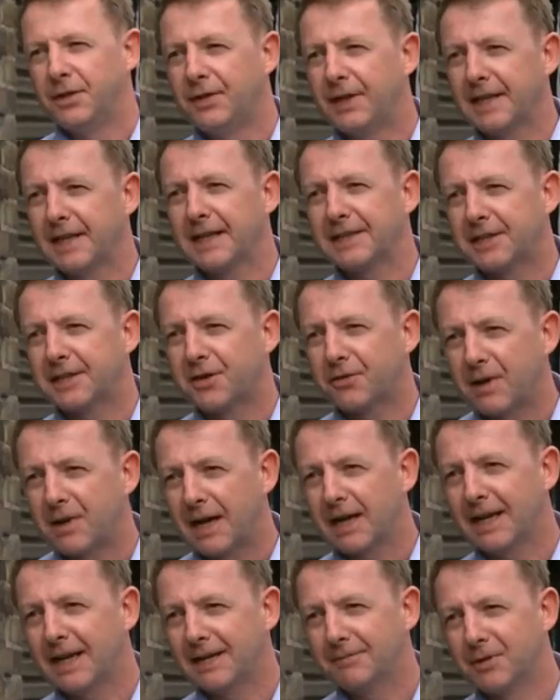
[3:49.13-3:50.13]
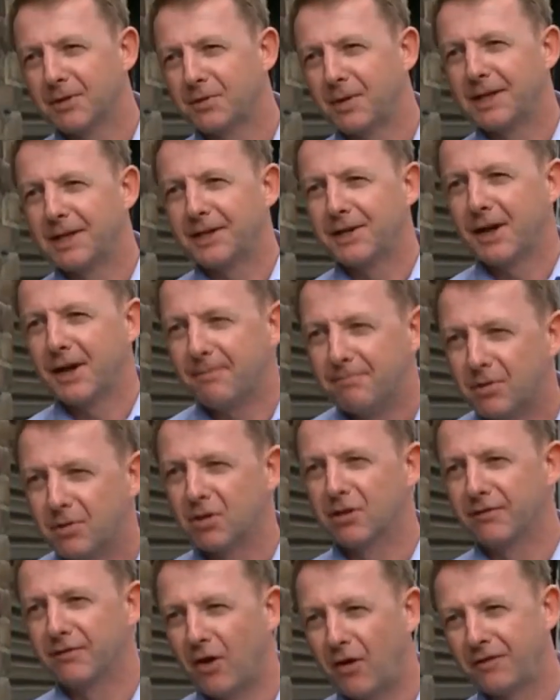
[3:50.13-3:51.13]
Do you think there's a direct link between the
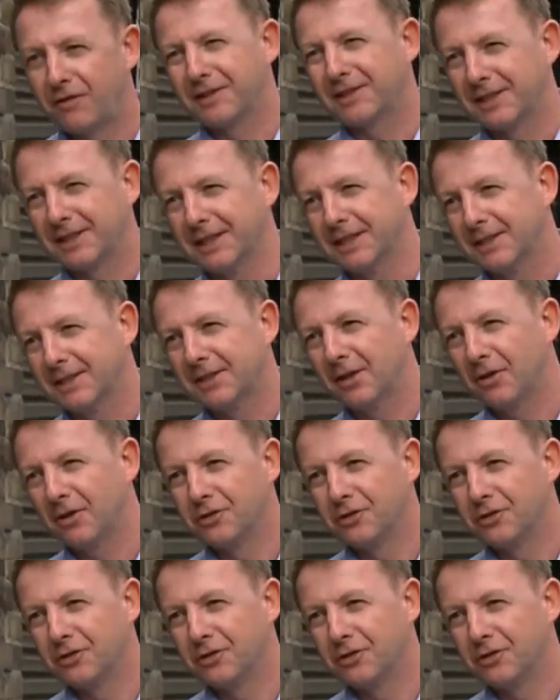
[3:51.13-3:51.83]
number of officers